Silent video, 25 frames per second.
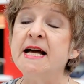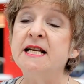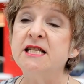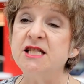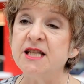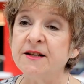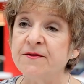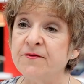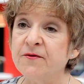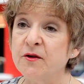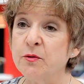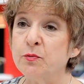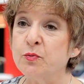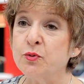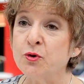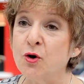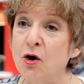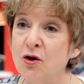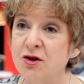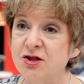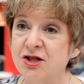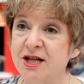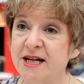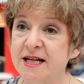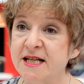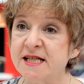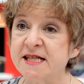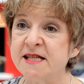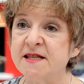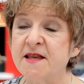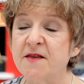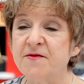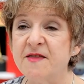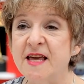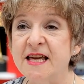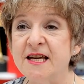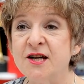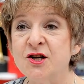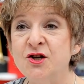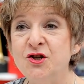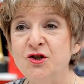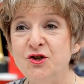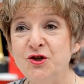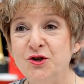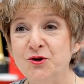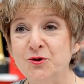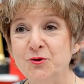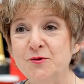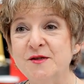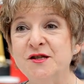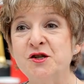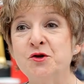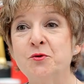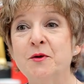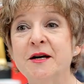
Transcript: different products that they can use to